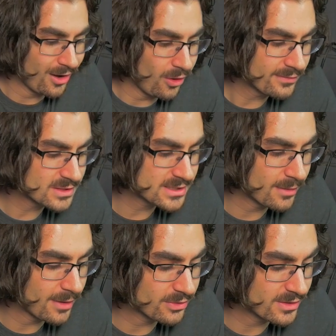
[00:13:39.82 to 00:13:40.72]
All I have to say
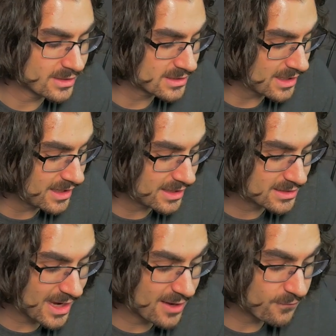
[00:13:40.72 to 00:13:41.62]
about this
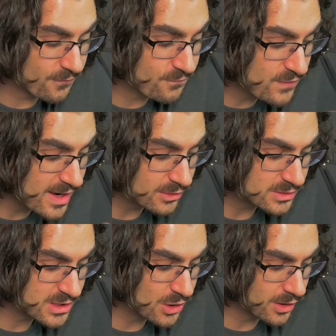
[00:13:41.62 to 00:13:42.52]
is it
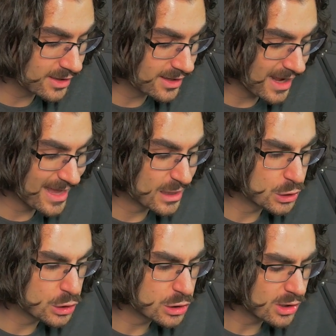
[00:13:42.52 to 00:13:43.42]
feels good. It
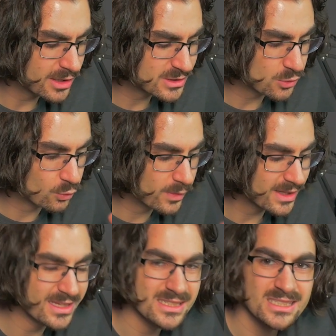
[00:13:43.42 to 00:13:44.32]
looks
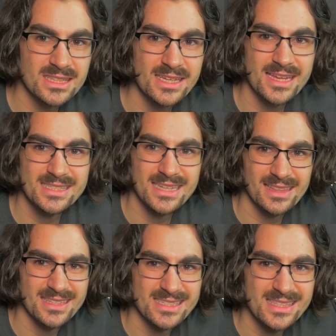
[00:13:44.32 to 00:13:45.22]
really sleek. It's
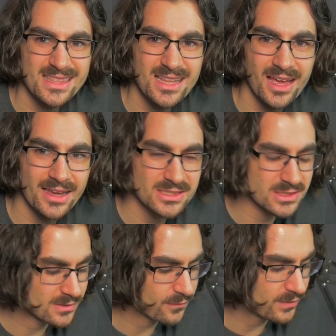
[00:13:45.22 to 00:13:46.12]
got this
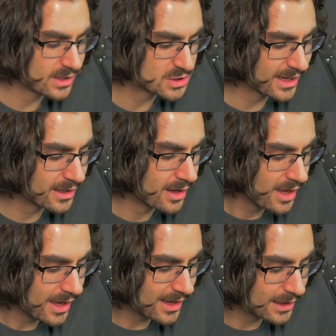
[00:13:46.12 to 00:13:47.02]
nice finish.
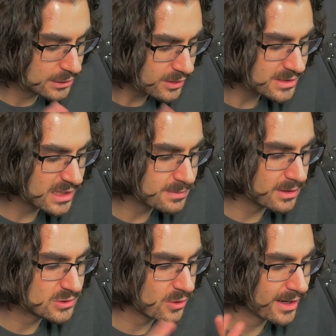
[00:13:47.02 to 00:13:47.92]
It looks nice, but
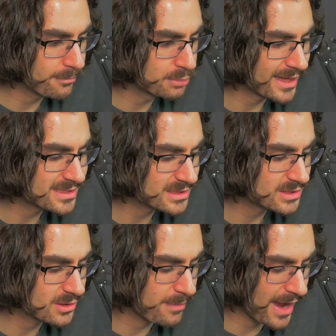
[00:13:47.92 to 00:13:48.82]
also kind of blends
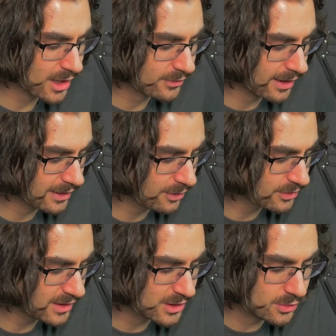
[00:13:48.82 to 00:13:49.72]
into the background. I
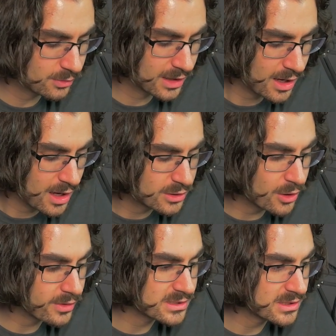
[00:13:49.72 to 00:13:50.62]
don't think you would
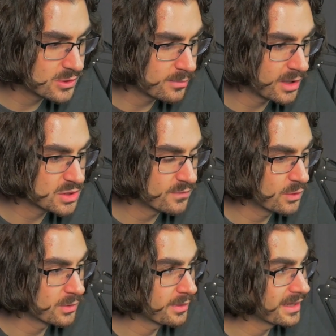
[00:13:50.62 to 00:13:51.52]
notice it too much if
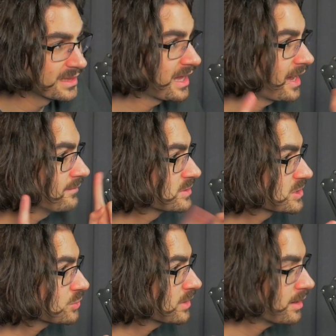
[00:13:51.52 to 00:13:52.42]
you were doing a live
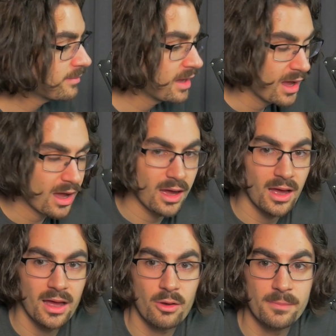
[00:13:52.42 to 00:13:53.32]
stream.
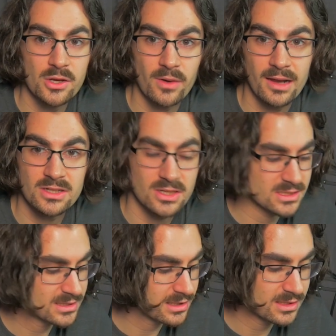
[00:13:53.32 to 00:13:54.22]
It would be great to just
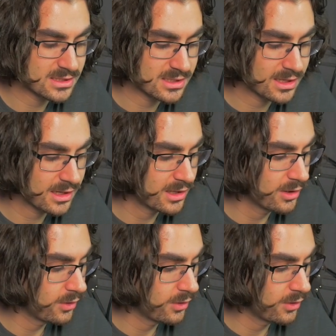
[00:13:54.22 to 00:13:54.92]
stick this thing,